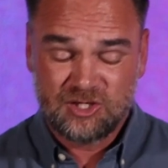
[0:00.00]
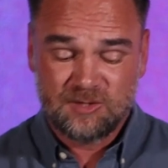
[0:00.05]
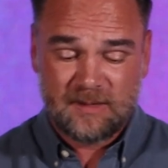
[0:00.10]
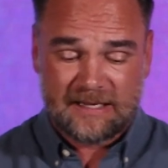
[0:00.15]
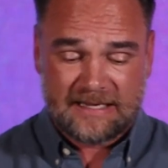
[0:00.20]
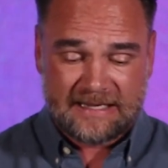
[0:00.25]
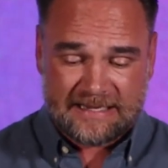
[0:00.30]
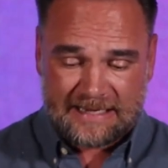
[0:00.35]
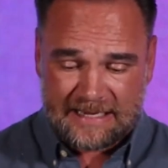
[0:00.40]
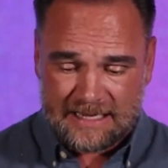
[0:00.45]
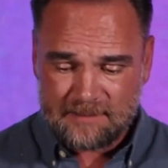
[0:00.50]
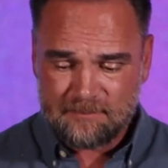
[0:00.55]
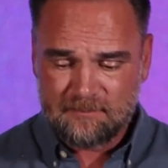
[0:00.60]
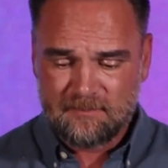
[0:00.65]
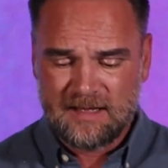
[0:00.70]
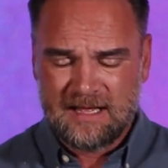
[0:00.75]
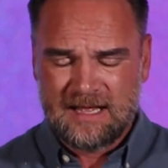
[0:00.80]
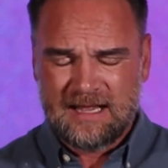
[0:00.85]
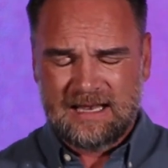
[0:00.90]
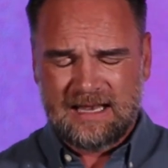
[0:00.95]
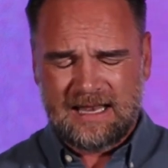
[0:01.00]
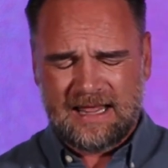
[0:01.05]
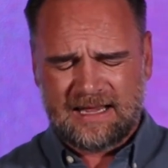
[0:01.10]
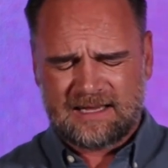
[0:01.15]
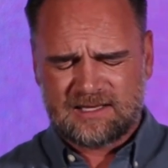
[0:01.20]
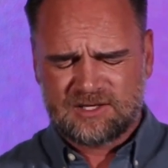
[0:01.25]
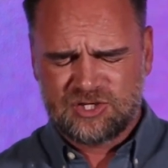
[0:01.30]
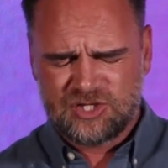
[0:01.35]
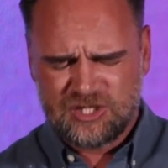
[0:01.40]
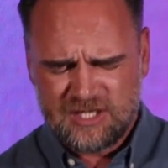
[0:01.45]
you to become
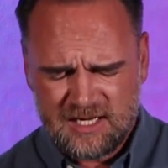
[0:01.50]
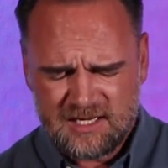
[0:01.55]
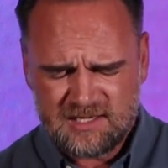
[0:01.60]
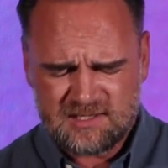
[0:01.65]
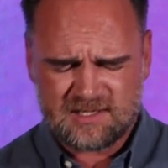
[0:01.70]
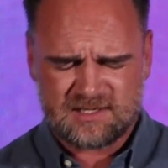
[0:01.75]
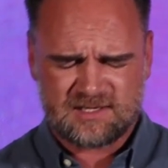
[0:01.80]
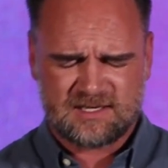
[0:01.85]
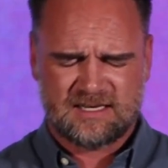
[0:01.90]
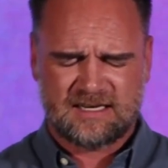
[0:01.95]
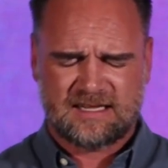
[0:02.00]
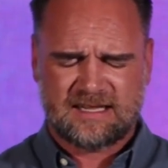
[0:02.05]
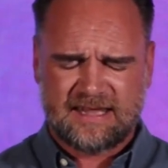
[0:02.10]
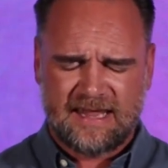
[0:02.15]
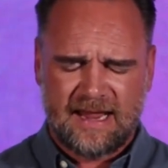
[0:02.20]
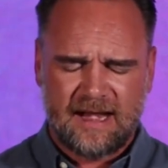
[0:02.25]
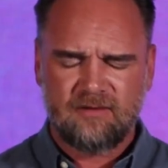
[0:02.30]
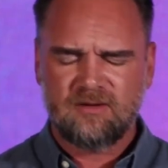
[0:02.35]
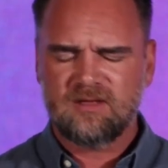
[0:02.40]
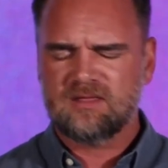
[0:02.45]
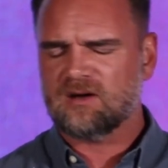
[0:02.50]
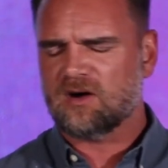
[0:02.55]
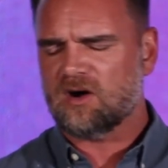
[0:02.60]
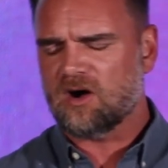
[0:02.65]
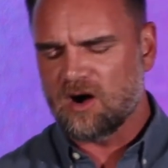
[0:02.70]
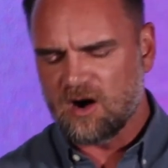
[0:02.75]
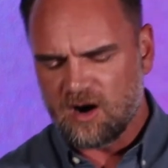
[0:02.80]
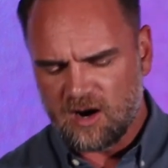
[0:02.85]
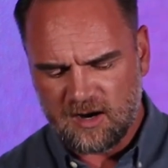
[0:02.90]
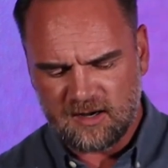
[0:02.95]
like Jesus and carry the
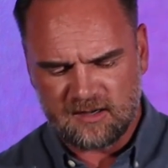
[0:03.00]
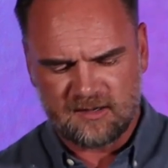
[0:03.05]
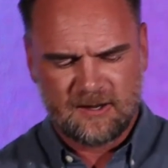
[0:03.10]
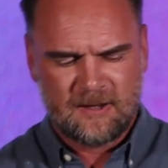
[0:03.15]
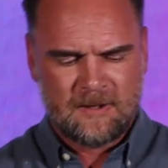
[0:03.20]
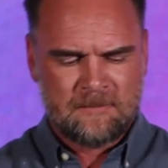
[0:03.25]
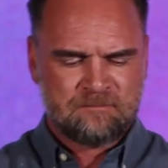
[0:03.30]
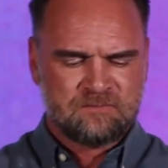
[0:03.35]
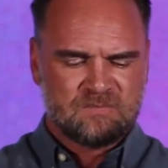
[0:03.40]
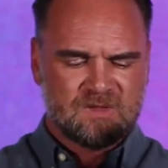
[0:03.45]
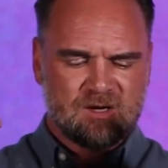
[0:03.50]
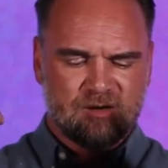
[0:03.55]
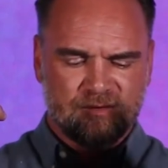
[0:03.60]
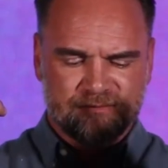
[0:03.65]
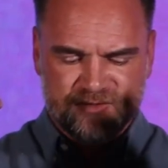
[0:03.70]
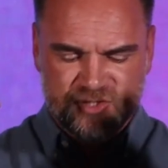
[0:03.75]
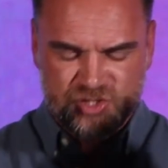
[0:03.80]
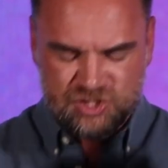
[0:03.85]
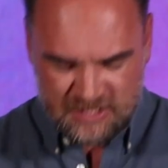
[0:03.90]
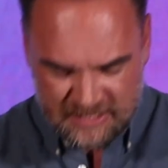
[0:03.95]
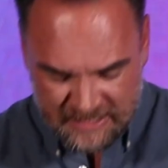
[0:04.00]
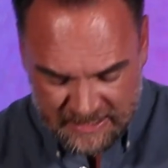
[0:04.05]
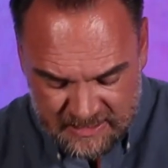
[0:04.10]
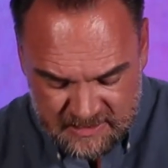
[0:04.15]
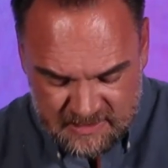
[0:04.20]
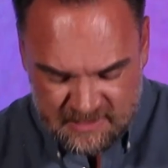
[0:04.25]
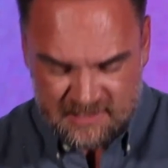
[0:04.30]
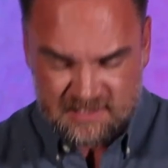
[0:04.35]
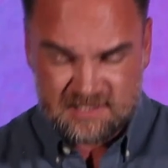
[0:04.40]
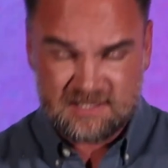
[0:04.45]
heart of
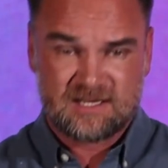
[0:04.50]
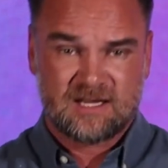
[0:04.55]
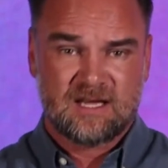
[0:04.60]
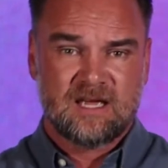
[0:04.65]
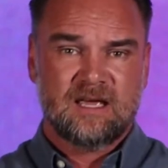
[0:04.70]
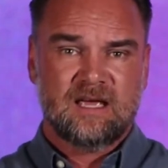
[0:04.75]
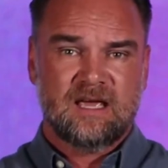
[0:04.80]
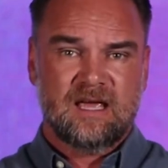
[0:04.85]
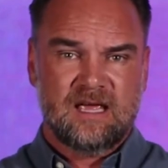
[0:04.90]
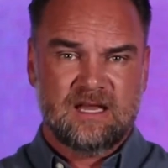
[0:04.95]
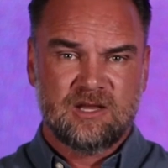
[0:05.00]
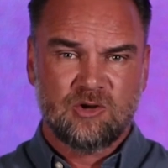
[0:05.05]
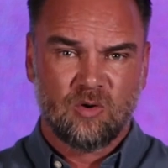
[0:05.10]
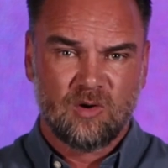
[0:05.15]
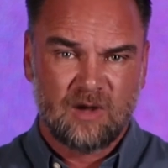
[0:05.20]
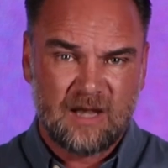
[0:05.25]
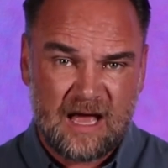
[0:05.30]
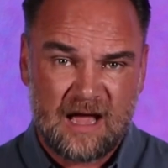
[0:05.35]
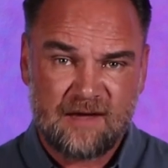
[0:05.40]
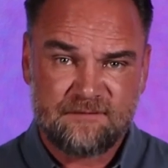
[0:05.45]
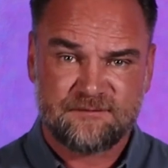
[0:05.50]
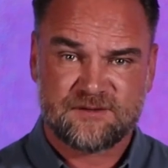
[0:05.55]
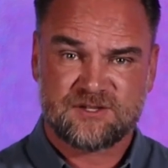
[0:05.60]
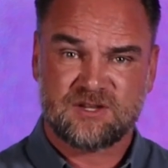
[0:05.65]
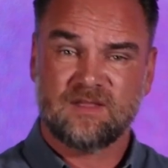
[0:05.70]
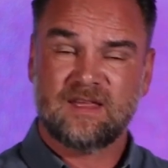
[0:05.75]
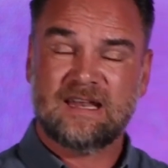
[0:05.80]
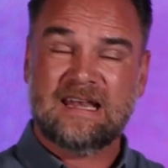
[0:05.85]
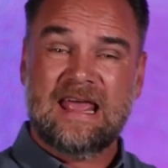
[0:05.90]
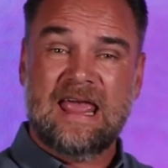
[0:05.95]
Jesus in your life
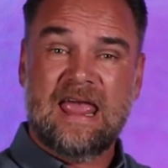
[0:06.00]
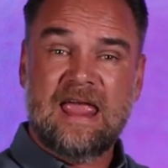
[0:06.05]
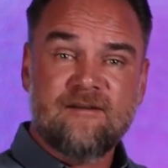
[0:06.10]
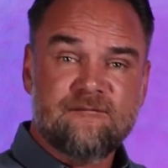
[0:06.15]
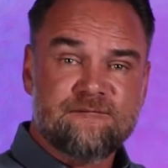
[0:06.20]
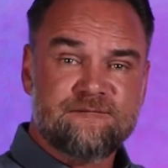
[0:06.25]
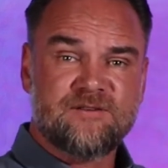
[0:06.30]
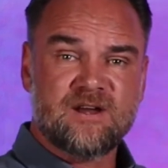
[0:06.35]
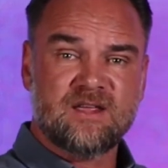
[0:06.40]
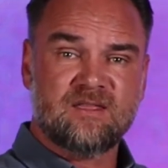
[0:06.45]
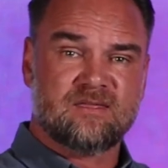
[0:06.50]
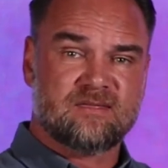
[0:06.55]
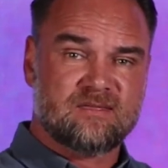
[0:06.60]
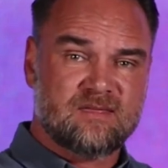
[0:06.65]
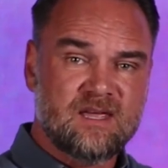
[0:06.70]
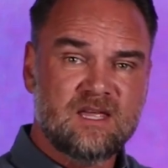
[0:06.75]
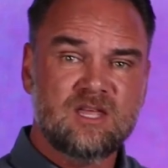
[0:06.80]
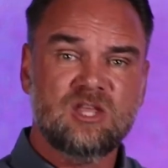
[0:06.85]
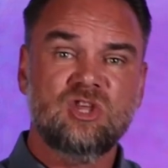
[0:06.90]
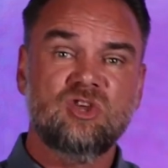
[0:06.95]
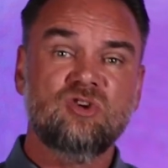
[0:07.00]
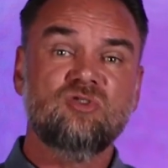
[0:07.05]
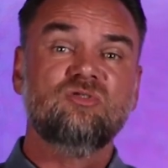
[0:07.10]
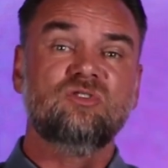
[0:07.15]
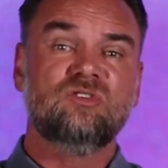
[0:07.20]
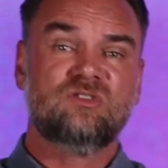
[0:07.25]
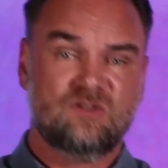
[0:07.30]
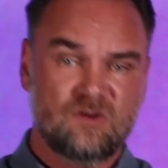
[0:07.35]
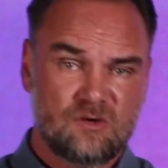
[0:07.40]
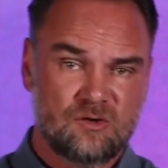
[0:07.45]
so that everything you
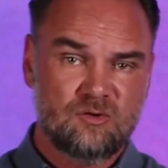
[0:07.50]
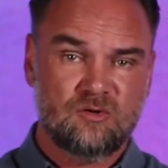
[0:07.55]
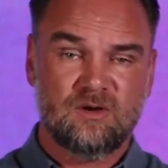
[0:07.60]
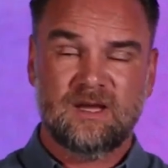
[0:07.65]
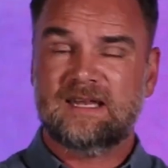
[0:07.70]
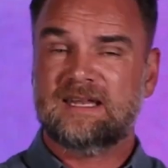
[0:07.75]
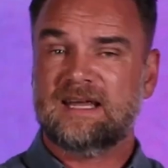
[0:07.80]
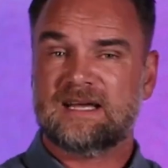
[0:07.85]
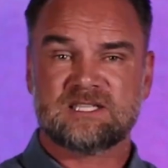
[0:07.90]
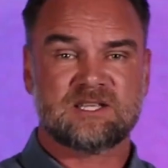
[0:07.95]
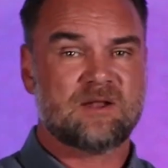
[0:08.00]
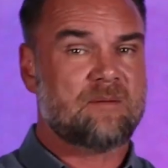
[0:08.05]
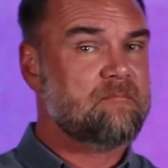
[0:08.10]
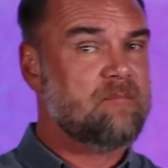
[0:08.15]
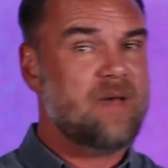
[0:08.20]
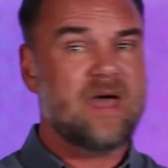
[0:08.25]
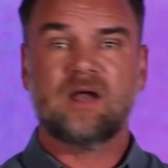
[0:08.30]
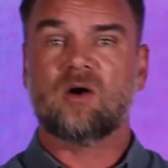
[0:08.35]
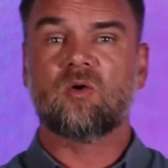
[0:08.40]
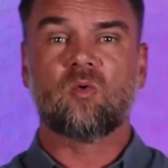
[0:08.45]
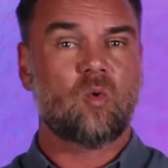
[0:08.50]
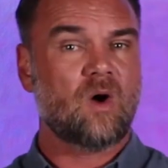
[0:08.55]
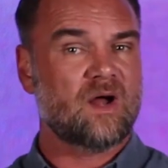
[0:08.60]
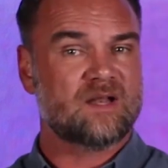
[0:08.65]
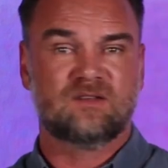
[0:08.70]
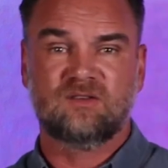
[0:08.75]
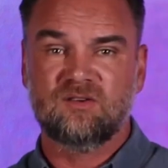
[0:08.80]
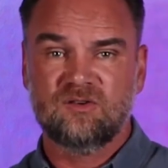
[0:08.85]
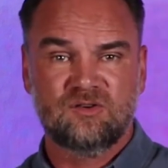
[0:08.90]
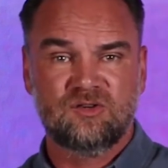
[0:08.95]
do, it doesn't matter
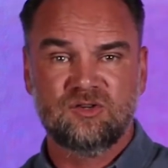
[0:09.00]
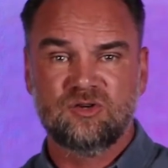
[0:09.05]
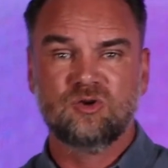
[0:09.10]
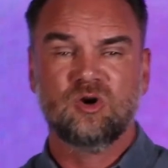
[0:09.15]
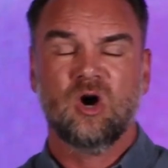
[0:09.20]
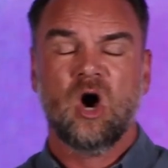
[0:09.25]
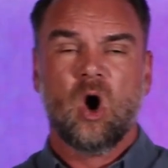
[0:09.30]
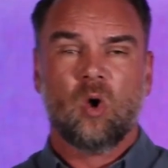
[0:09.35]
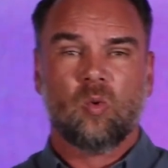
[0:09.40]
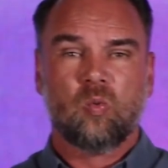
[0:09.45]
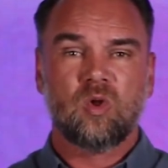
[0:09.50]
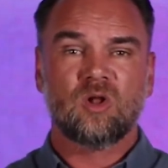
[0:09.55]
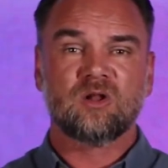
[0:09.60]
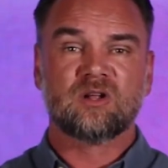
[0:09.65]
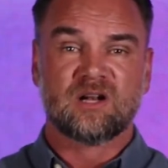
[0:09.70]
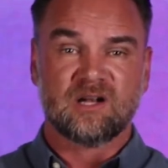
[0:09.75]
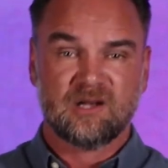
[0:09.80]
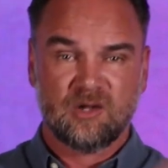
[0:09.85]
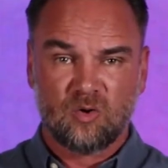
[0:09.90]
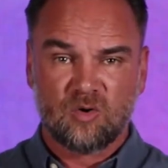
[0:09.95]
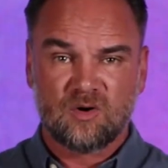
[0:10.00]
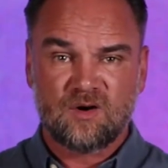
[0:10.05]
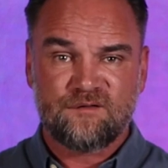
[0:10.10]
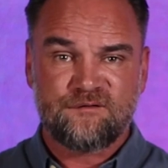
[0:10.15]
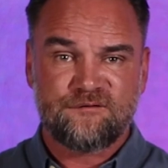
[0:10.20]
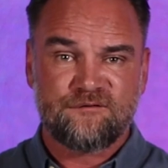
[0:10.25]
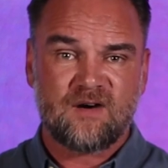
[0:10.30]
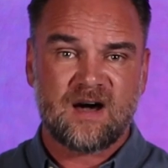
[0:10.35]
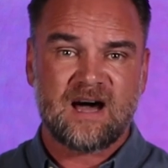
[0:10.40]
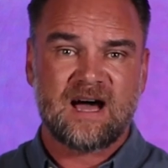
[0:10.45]
what you do, will
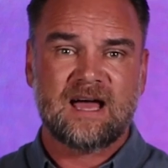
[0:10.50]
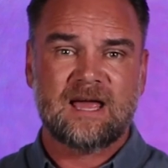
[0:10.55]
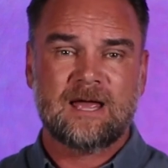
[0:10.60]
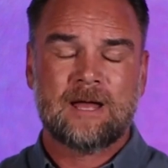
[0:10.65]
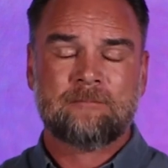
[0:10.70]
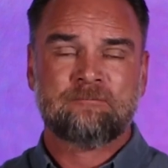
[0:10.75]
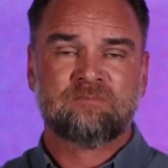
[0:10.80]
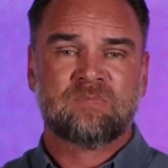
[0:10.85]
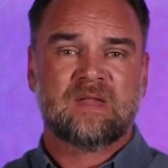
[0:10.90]
glorify